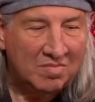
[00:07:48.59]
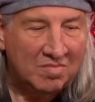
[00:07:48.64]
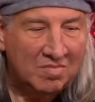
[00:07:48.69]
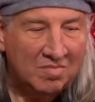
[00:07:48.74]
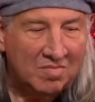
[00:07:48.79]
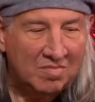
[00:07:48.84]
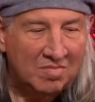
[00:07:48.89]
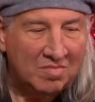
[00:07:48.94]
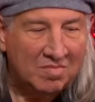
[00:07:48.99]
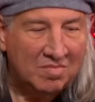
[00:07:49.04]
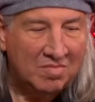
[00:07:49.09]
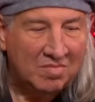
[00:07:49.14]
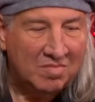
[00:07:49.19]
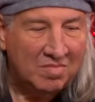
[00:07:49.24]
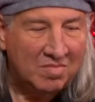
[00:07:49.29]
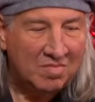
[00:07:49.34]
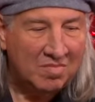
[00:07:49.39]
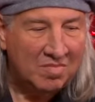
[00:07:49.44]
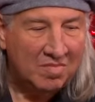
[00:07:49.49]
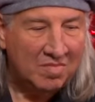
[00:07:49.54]

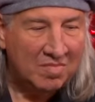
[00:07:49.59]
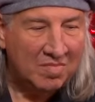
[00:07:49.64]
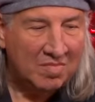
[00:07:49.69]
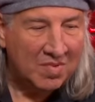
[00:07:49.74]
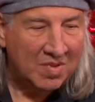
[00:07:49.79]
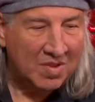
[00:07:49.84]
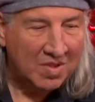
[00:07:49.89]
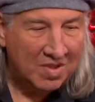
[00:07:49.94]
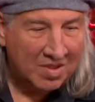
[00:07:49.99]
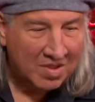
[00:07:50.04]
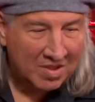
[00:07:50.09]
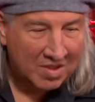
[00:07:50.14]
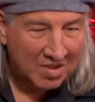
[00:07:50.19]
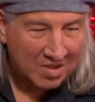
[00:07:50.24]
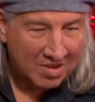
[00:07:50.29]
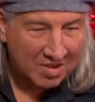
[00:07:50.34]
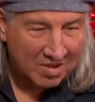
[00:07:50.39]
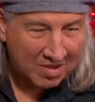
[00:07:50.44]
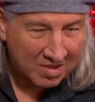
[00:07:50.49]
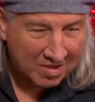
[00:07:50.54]

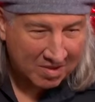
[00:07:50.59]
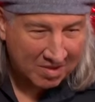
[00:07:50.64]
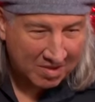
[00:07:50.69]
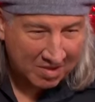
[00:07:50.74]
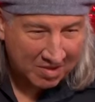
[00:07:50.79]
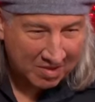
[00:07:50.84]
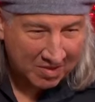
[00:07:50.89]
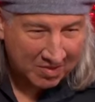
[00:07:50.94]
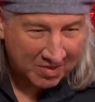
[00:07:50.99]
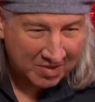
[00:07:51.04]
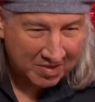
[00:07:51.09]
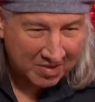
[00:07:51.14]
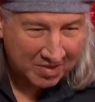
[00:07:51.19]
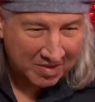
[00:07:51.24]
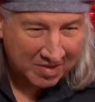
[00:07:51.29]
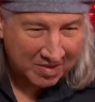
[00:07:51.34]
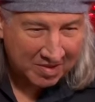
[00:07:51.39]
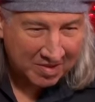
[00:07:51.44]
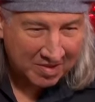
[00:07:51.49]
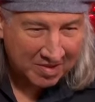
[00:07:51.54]

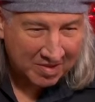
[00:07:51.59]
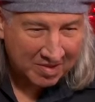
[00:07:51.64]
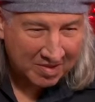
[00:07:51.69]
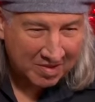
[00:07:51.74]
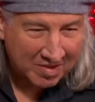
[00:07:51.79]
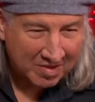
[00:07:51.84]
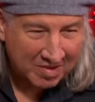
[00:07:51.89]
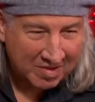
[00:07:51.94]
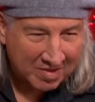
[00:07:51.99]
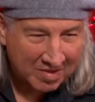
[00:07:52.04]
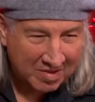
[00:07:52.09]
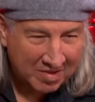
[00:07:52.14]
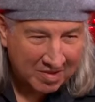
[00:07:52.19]
(not speaking)